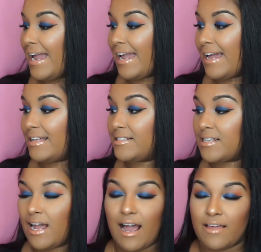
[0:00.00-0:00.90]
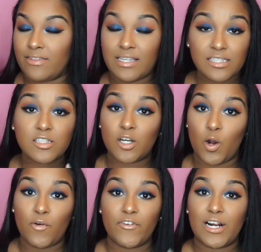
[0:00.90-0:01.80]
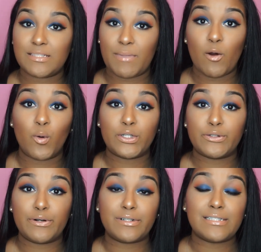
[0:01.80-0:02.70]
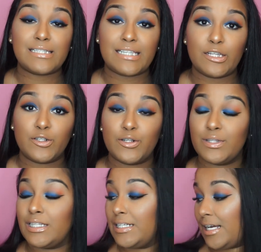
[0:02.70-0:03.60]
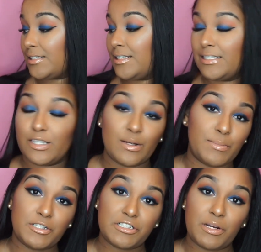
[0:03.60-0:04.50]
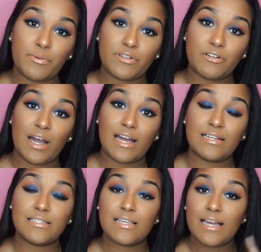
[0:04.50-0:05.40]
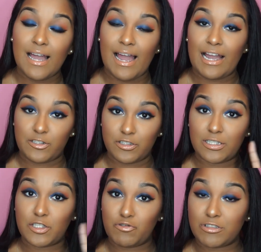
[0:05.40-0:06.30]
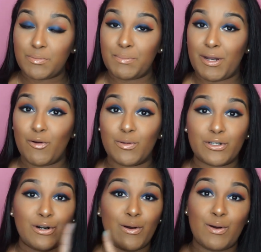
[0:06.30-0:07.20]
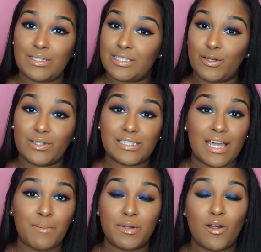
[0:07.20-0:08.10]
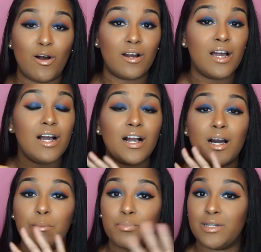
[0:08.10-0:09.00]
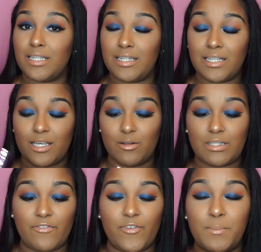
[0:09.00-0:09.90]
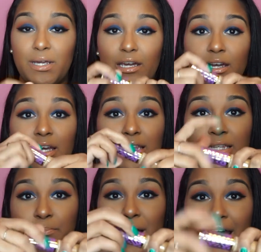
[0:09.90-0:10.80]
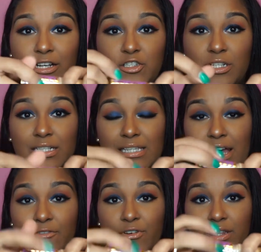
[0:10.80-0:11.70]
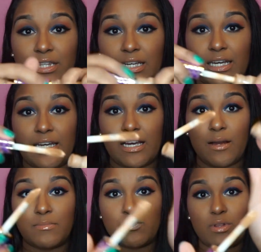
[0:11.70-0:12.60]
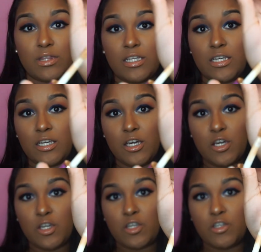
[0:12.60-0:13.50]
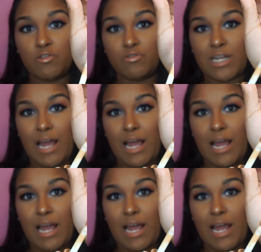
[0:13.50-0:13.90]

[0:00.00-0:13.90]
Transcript: and this took over as my holy grail concealer. The next concealer I'm going to share with you guys actually used to be my holy grail until this came along, completely killed it for me. The packaging is everything. It comes with the huge